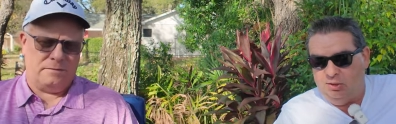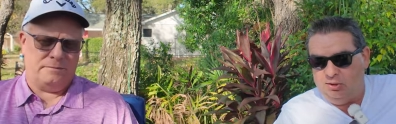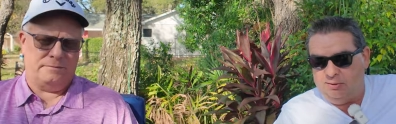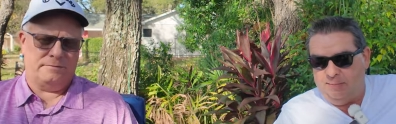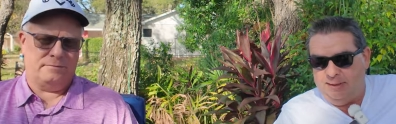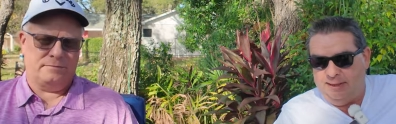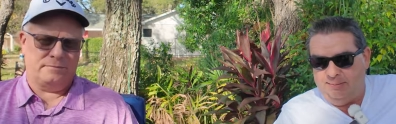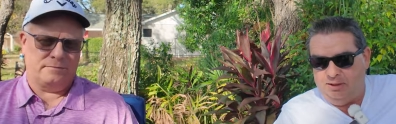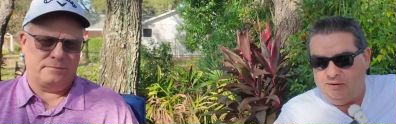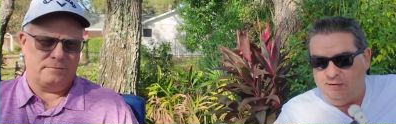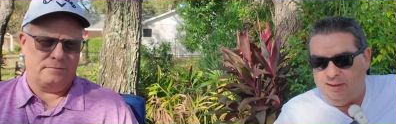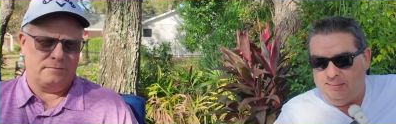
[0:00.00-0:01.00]
Speaker 1: Coast, Miami
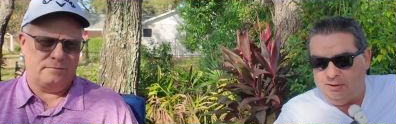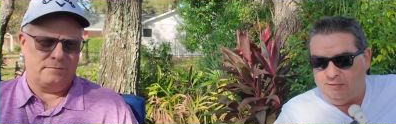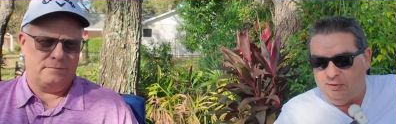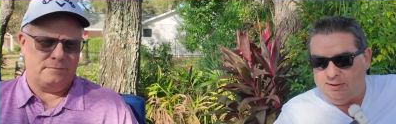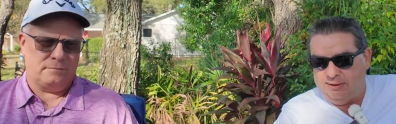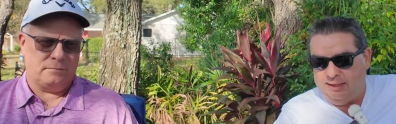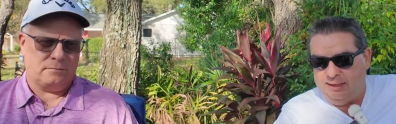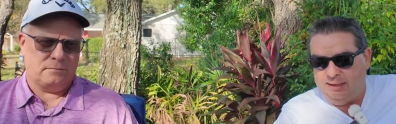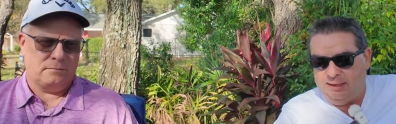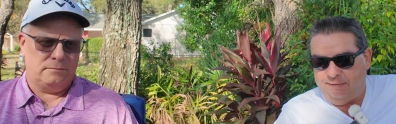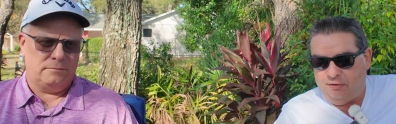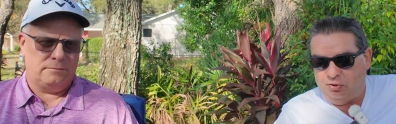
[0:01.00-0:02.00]
is famous for its
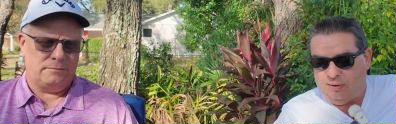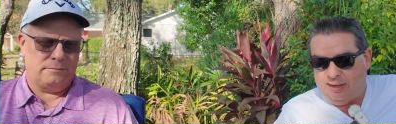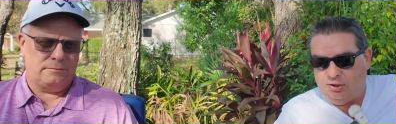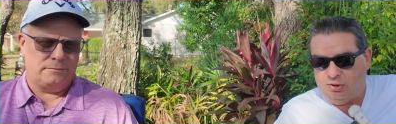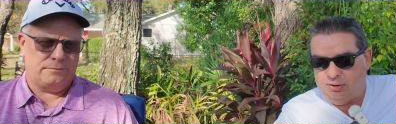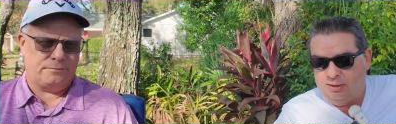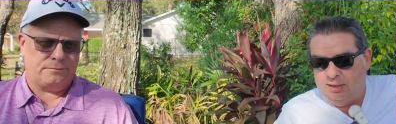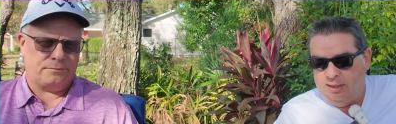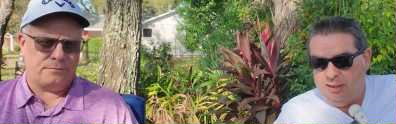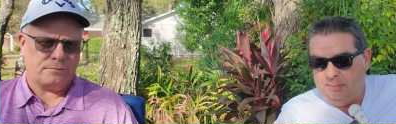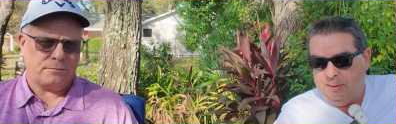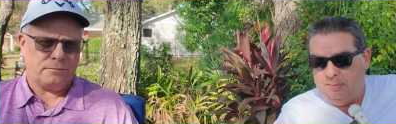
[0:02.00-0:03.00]
nightlife attractions.
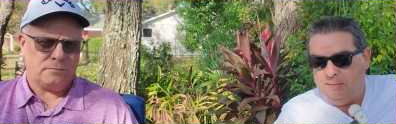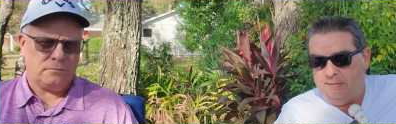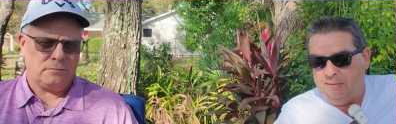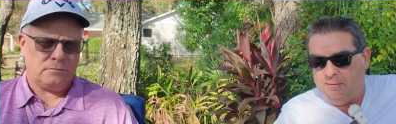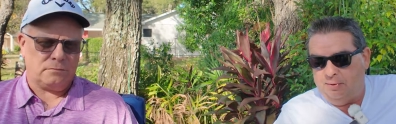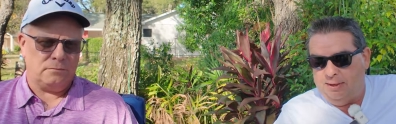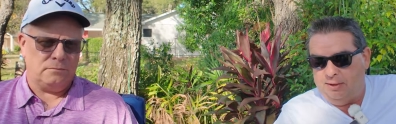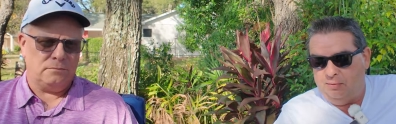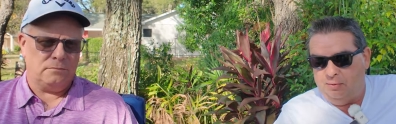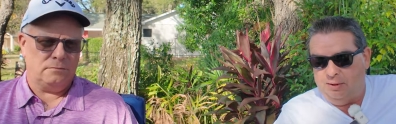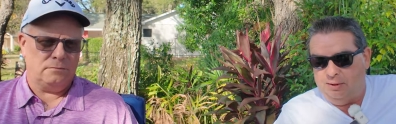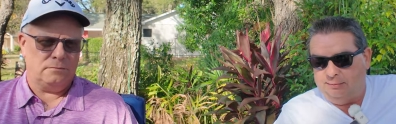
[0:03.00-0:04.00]
People from around the
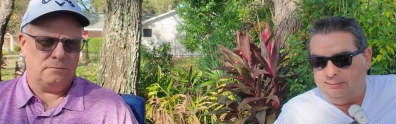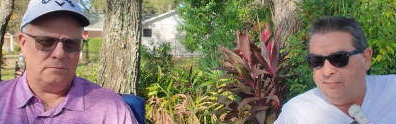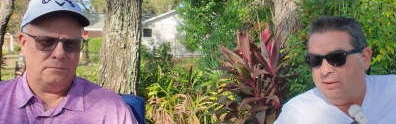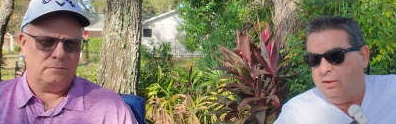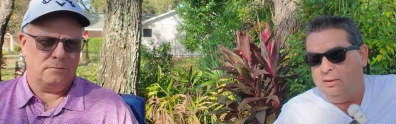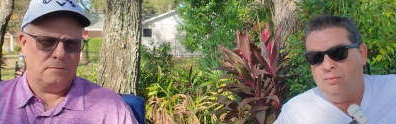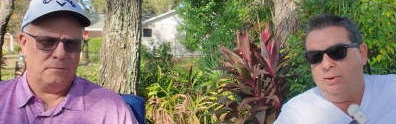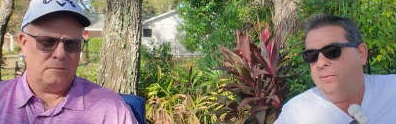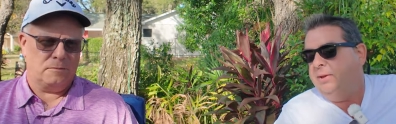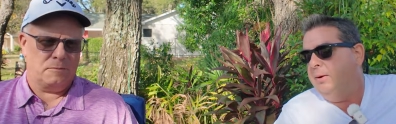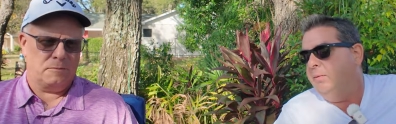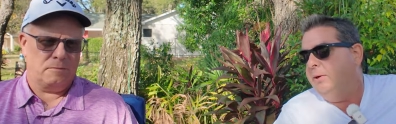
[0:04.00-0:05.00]
world agree
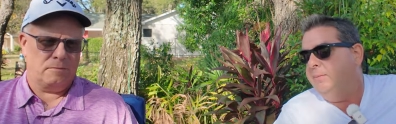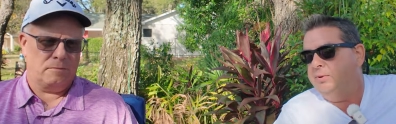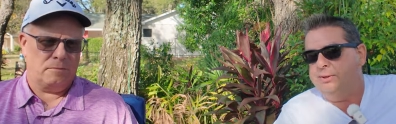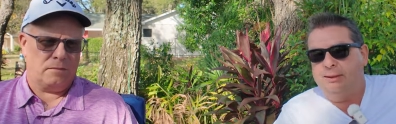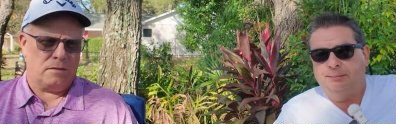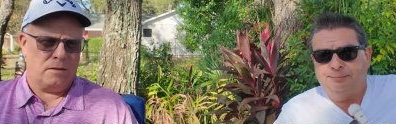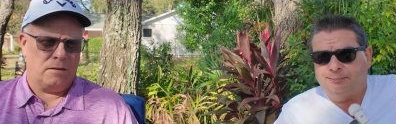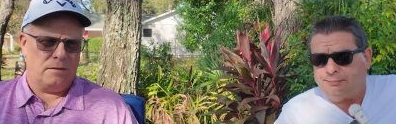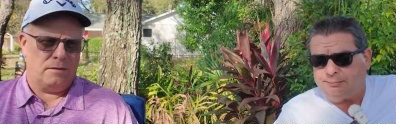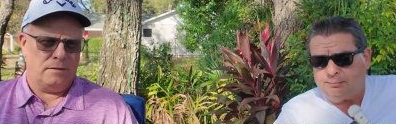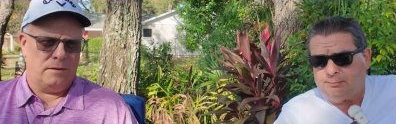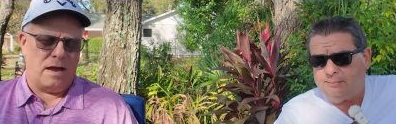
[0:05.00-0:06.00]
with that 100%.
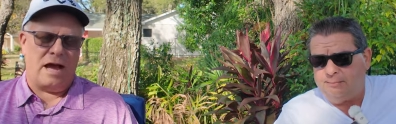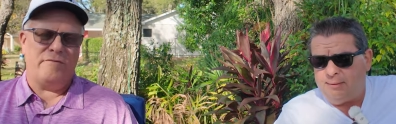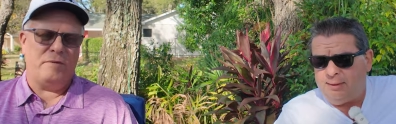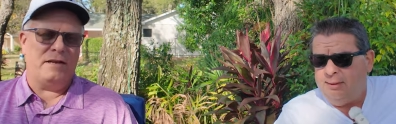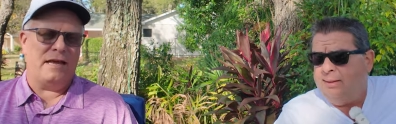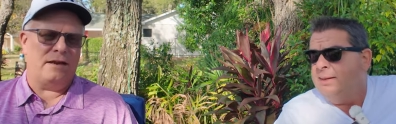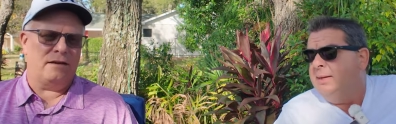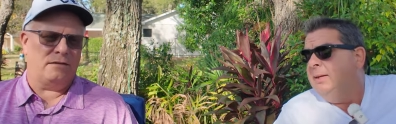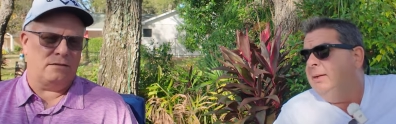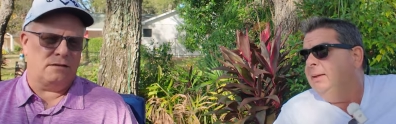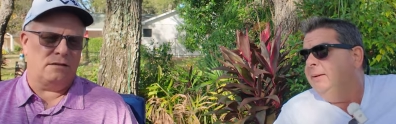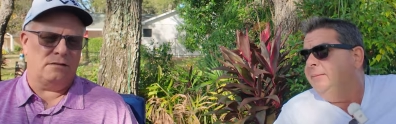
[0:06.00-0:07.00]
Speaker 2: Yeah, I've been down to,
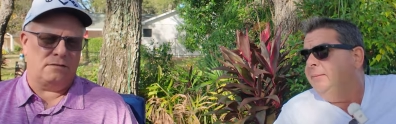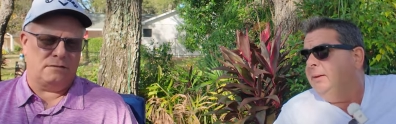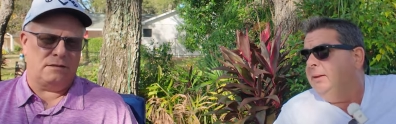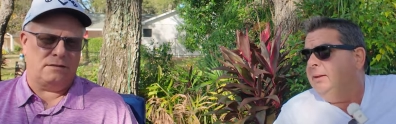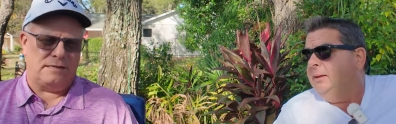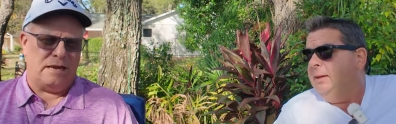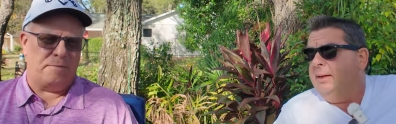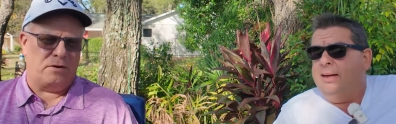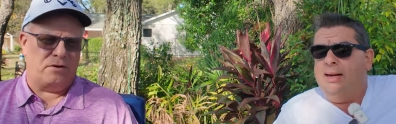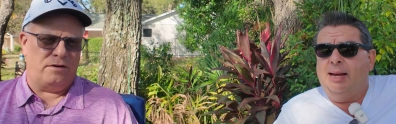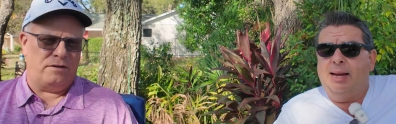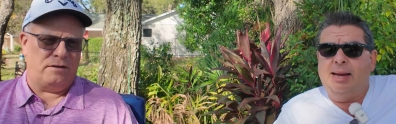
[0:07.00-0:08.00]
to, to
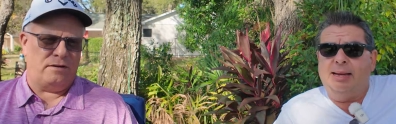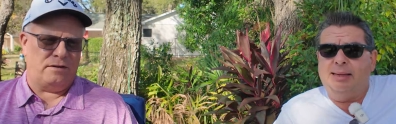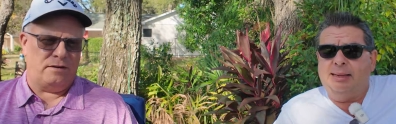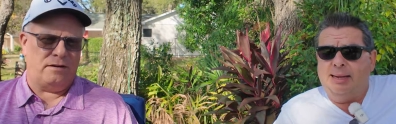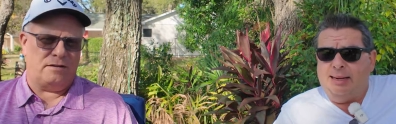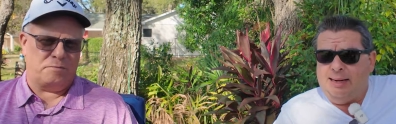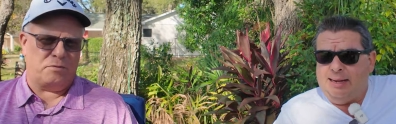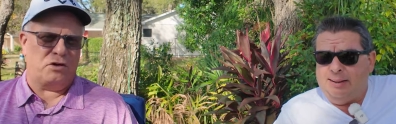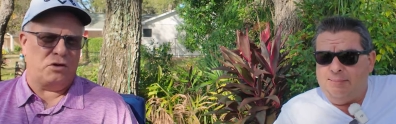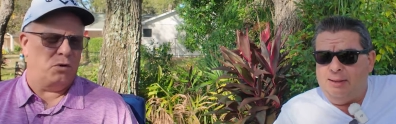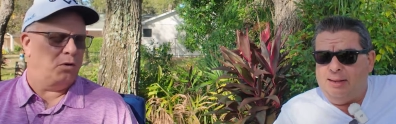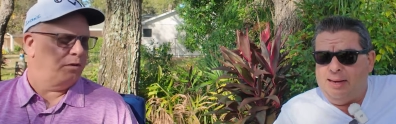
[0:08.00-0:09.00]
Tampa and uh, yeah,
Speaker 1: and
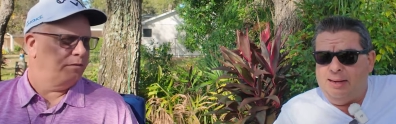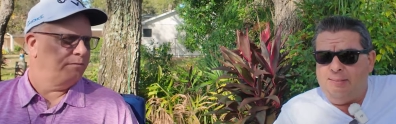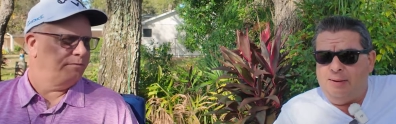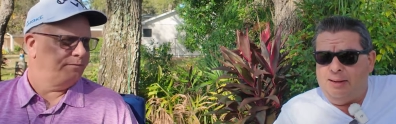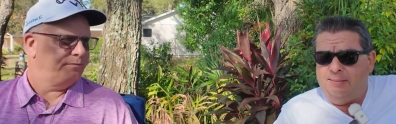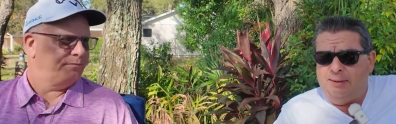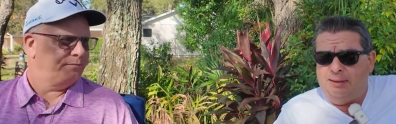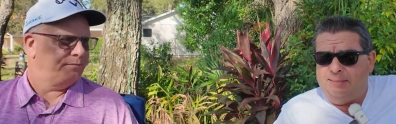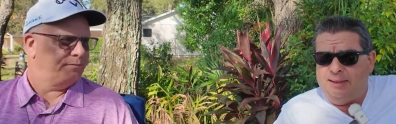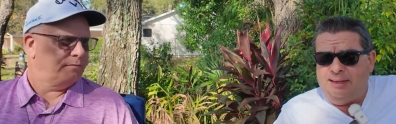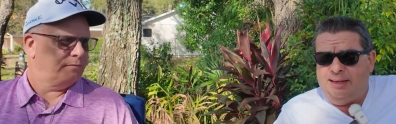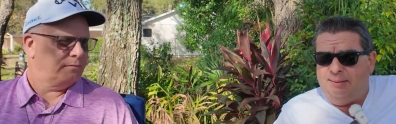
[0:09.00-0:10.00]
I've been cool. I've, I've been to
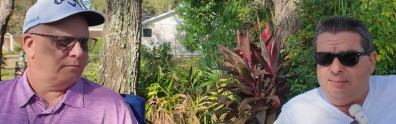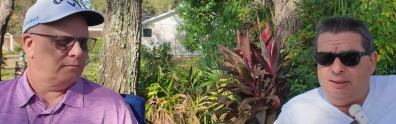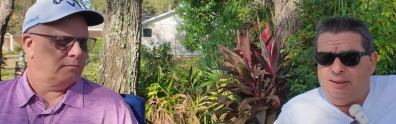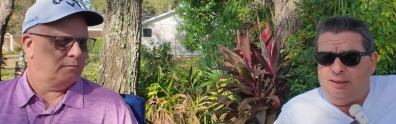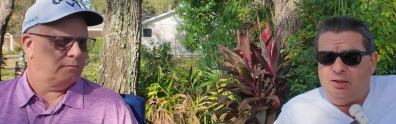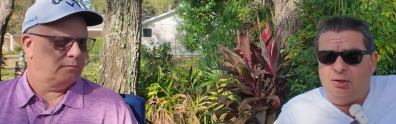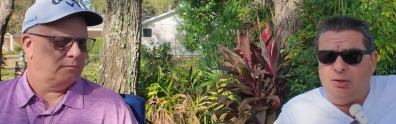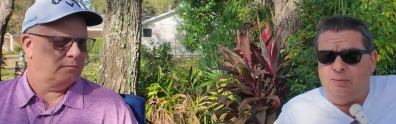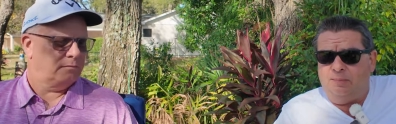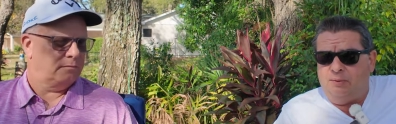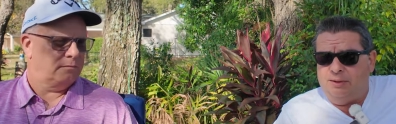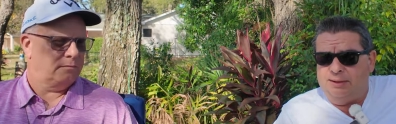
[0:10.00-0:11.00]
Miami, you
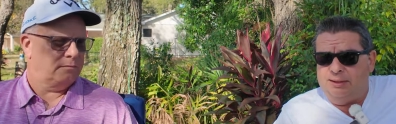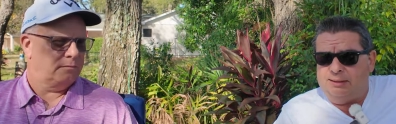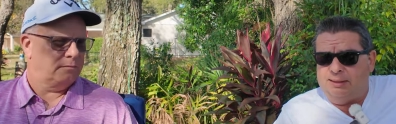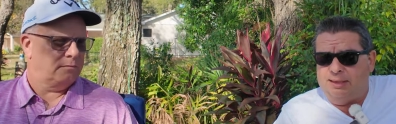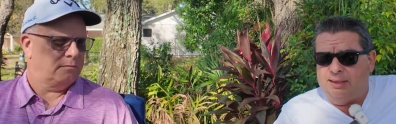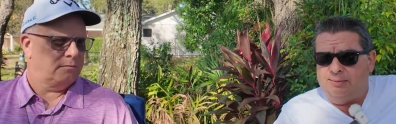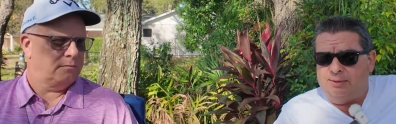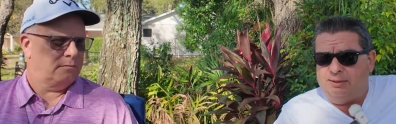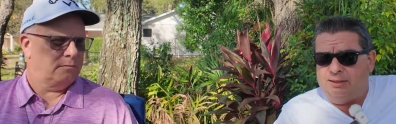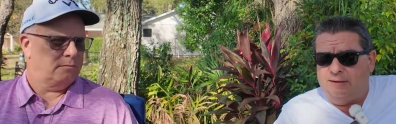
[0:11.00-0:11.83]
know, plenty of times and